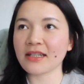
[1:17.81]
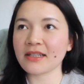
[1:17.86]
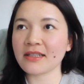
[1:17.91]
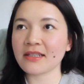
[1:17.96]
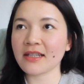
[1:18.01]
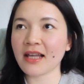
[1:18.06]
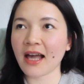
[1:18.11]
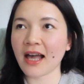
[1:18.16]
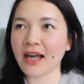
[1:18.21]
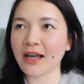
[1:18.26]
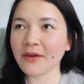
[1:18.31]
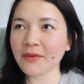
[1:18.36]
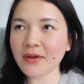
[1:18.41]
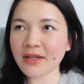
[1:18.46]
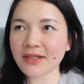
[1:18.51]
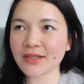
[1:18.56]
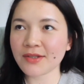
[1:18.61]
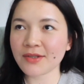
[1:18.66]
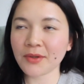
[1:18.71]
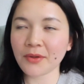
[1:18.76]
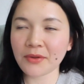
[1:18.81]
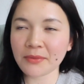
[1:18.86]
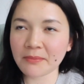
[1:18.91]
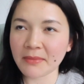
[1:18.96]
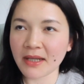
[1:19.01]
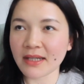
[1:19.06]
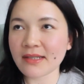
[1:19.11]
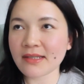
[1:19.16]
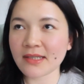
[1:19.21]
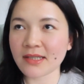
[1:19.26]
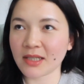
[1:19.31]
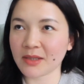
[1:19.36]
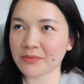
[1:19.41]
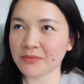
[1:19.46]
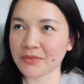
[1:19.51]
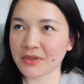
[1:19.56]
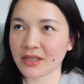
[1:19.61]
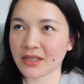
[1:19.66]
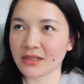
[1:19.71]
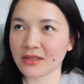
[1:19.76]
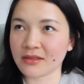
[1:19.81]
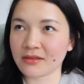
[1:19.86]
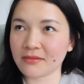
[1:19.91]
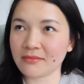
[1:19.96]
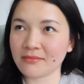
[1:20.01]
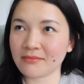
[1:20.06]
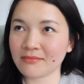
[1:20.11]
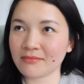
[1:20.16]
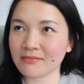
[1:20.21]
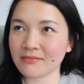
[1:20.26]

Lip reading: And I was told by someone,